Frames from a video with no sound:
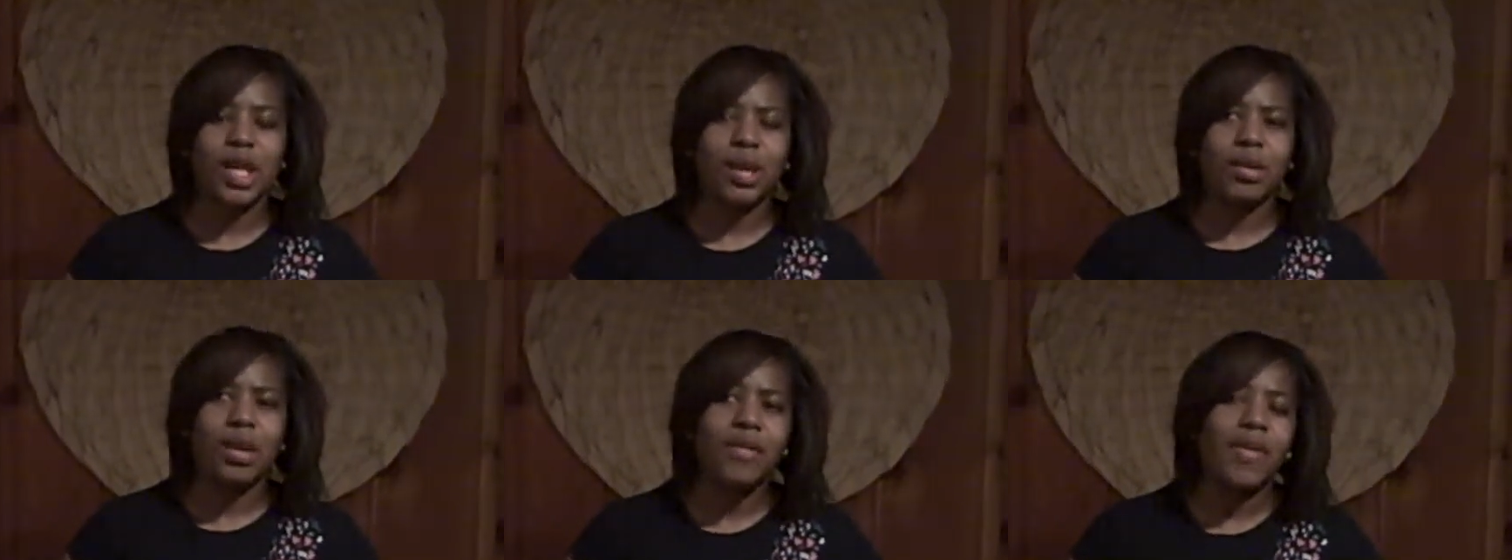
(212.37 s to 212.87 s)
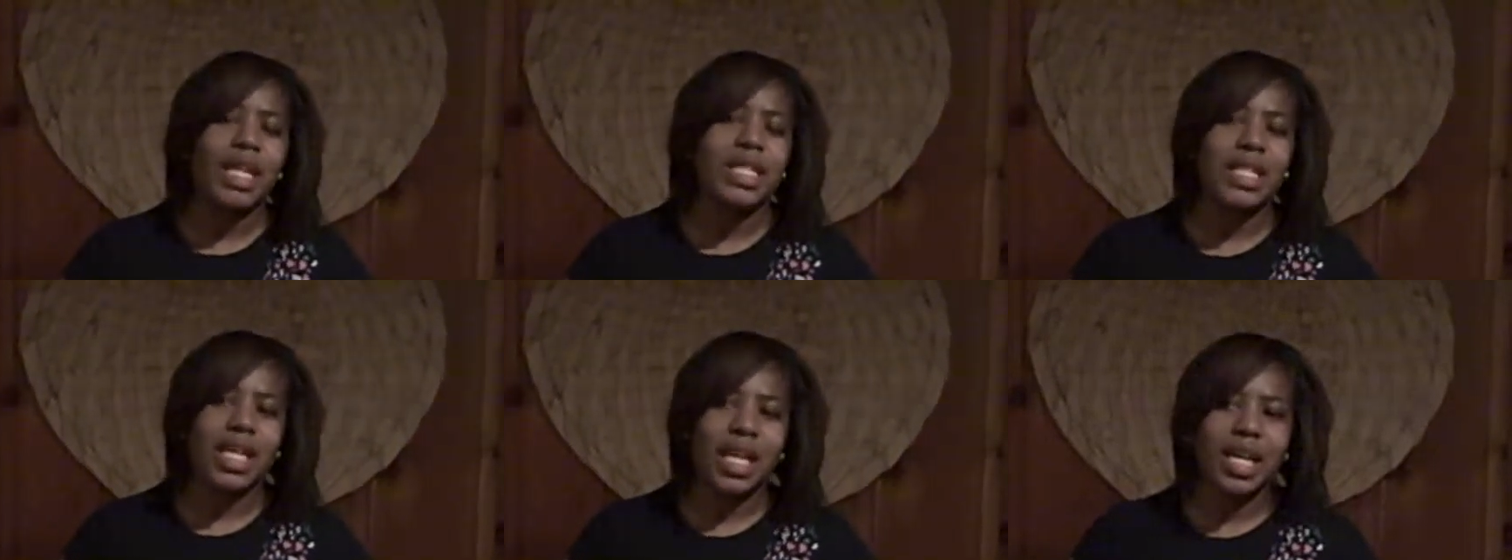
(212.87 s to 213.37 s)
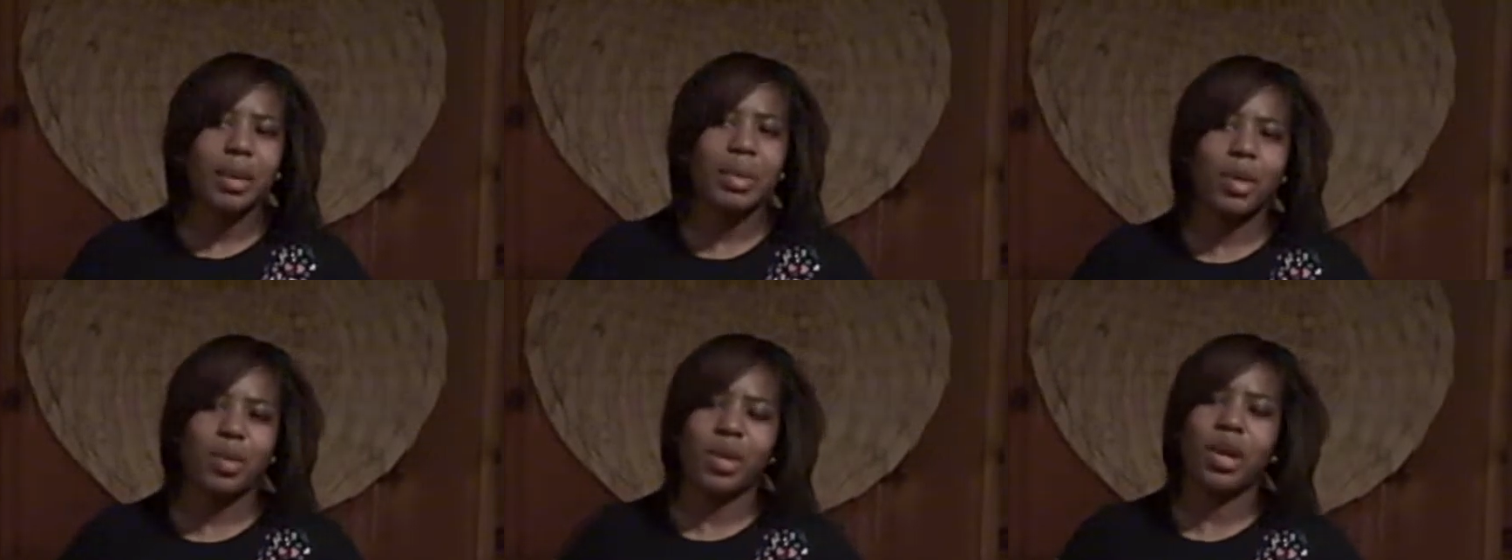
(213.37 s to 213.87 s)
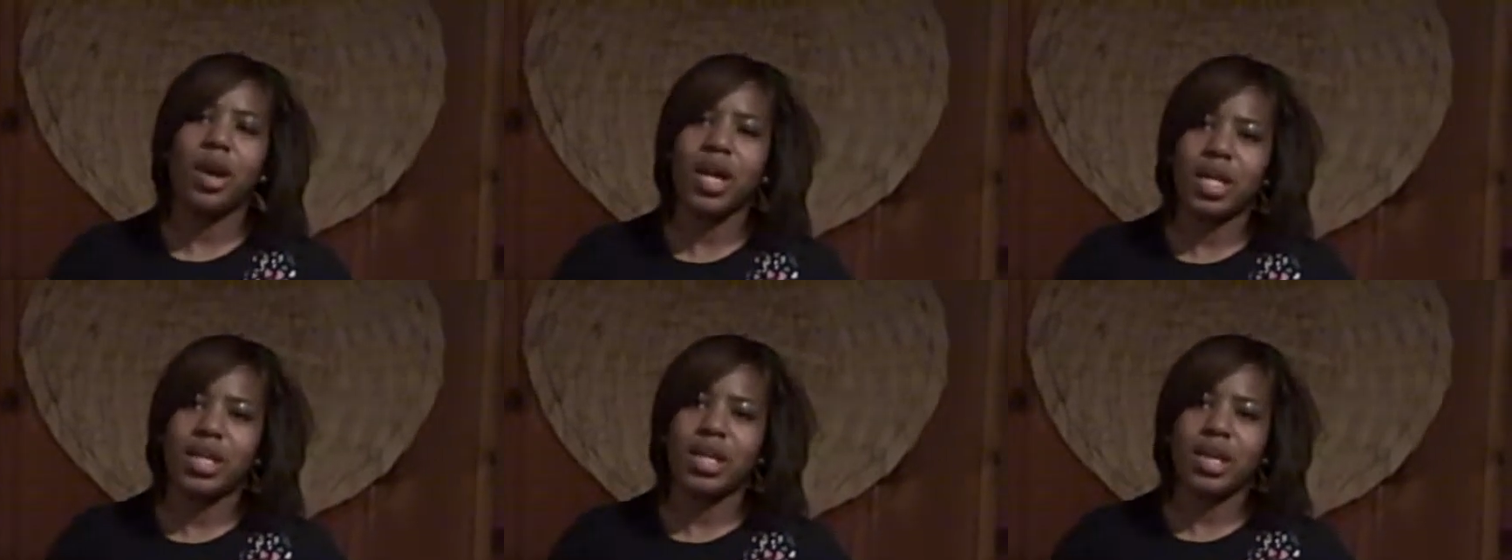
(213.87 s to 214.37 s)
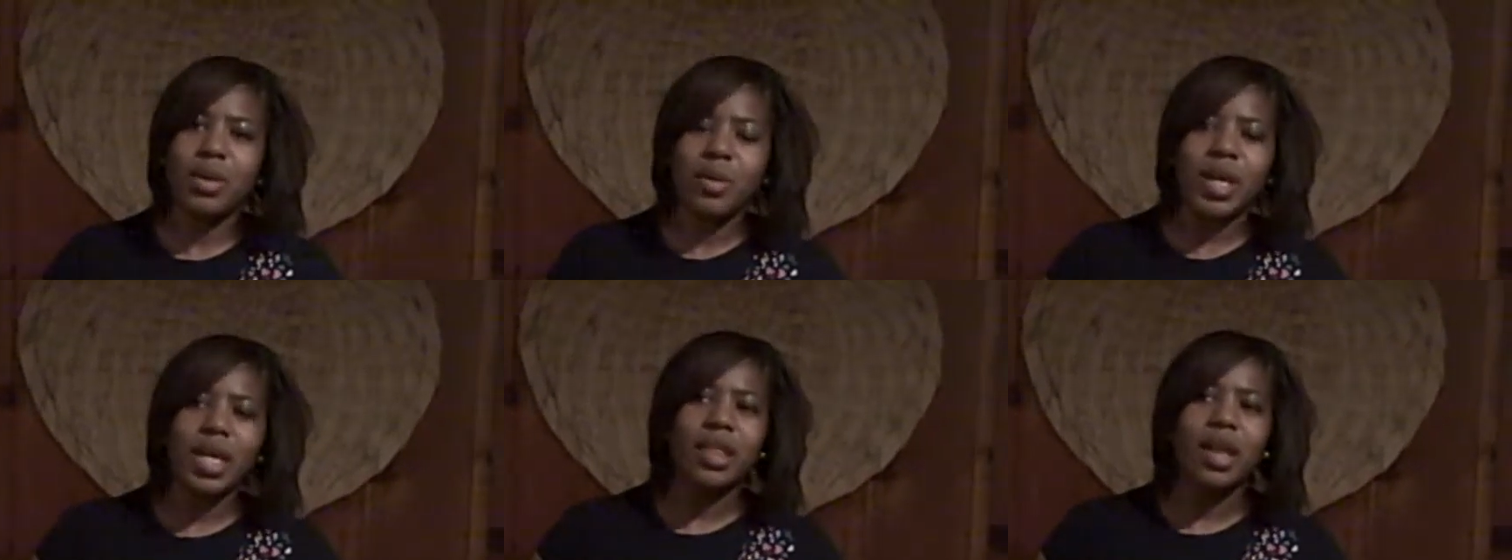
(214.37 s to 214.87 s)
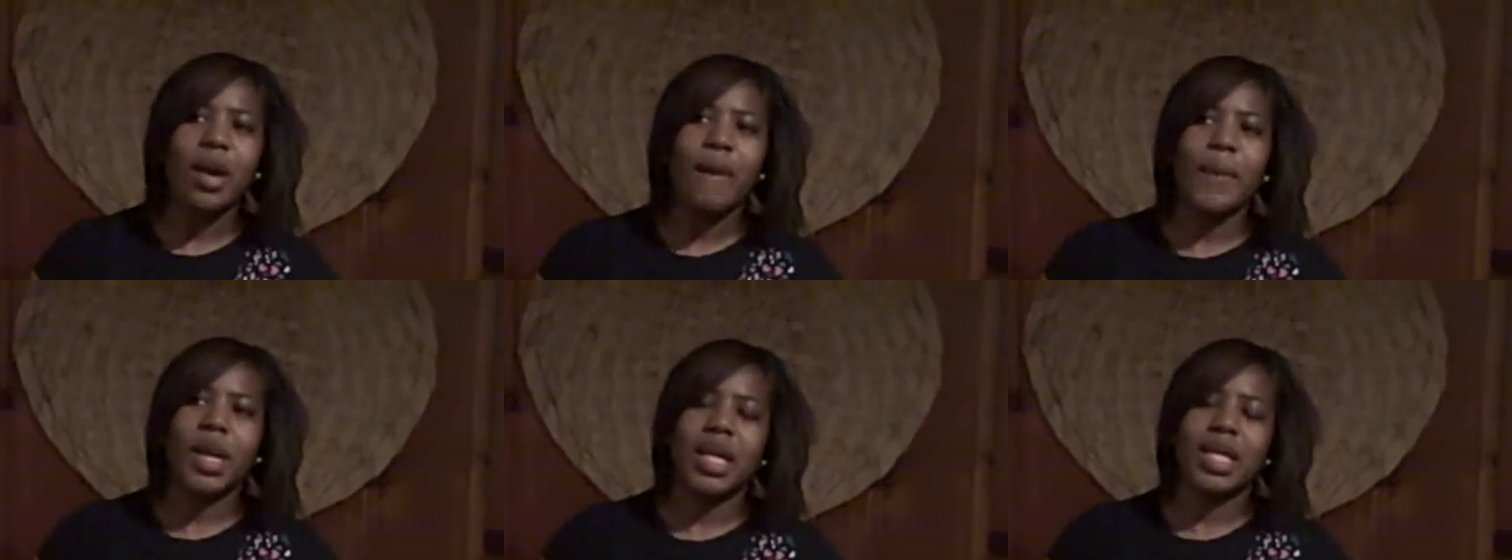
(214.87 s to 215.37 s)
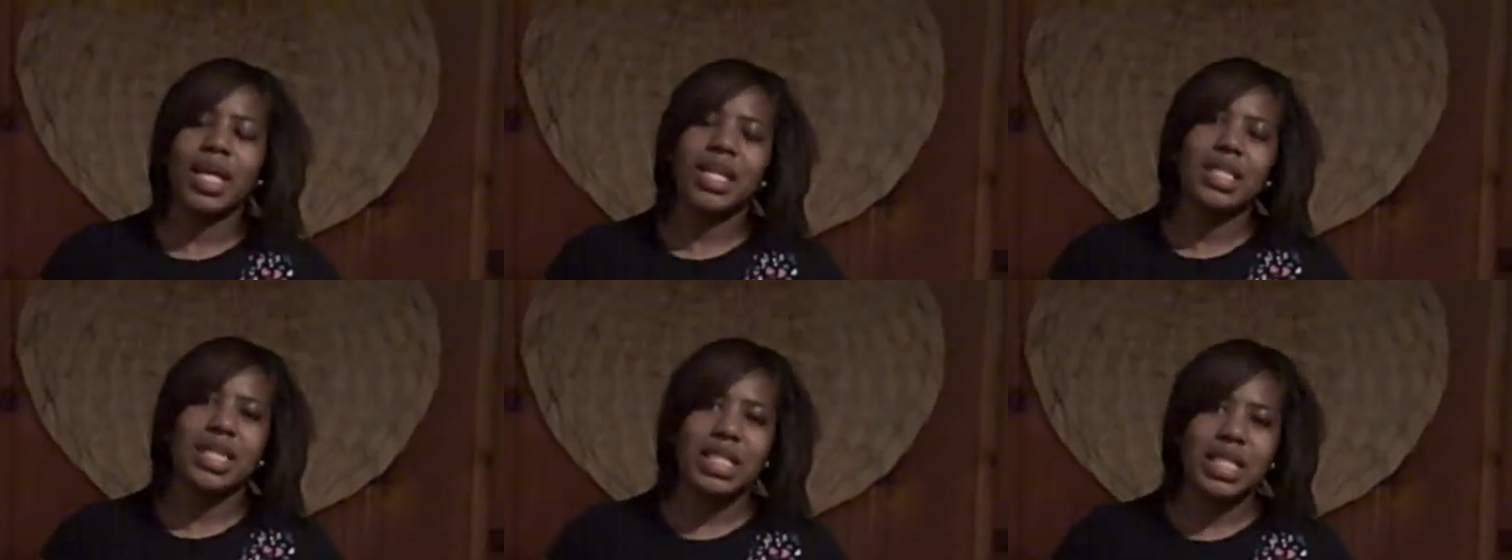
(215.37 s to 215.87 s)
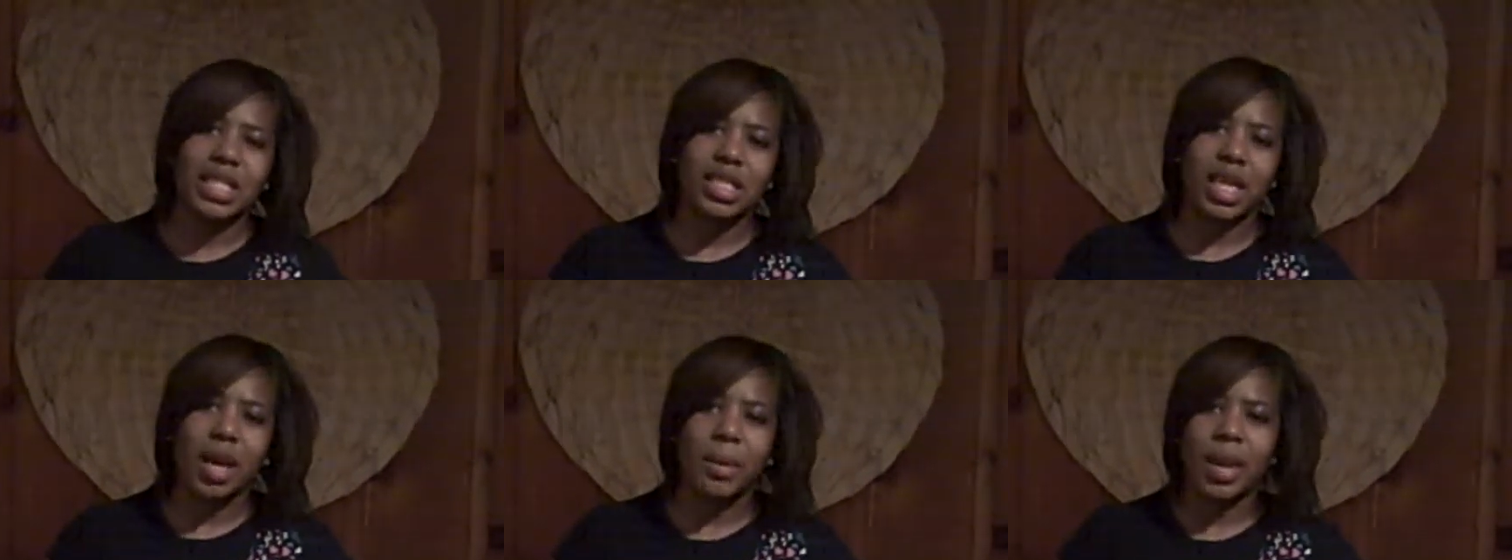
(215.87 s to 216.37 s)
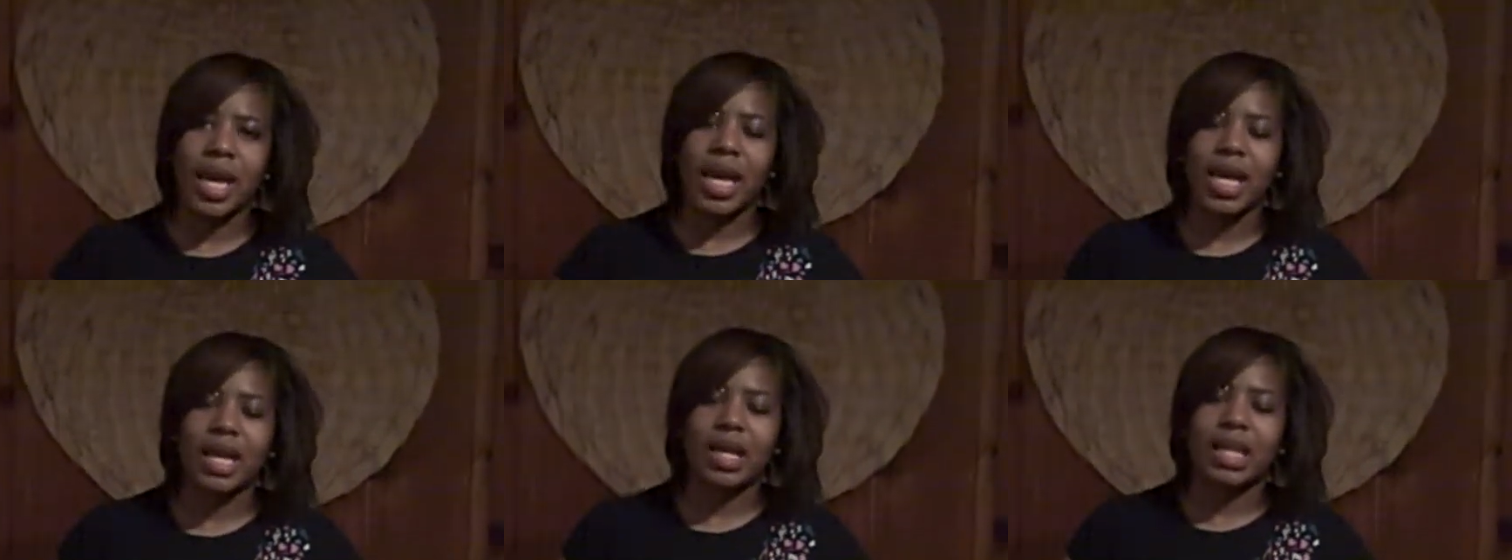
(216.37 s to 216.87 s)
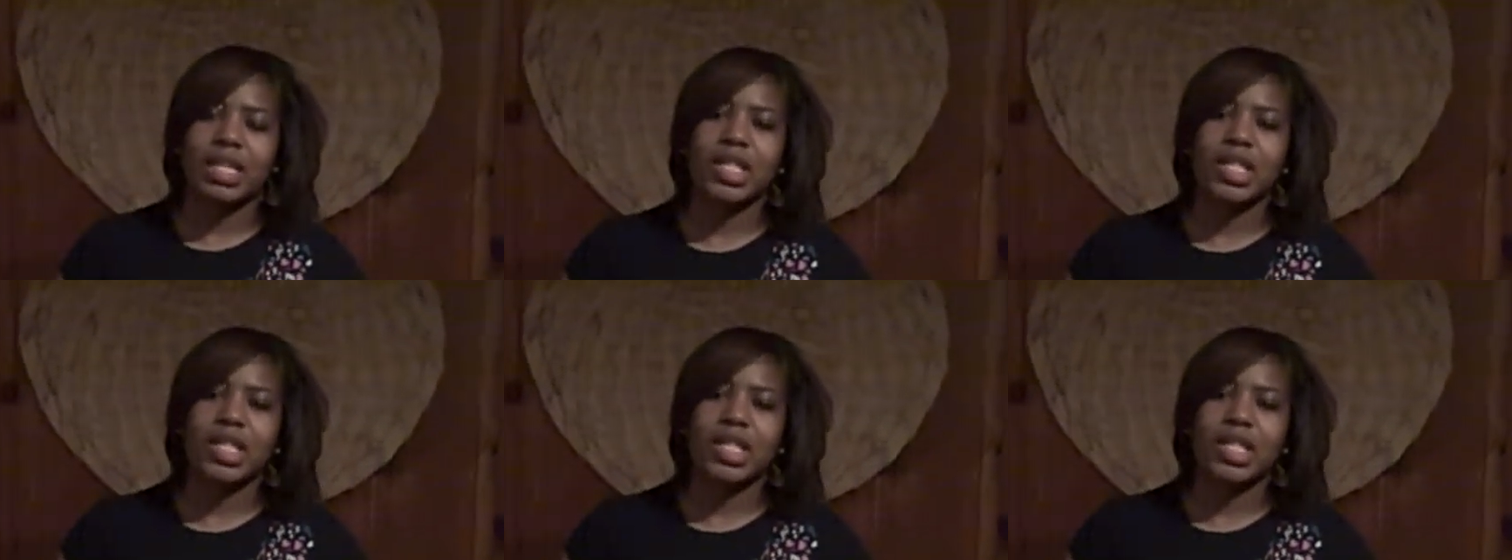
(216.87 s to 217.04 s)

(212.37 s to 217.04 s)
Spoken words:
So if I did, I mean, it would be hard to deal with, but that's a decision I made.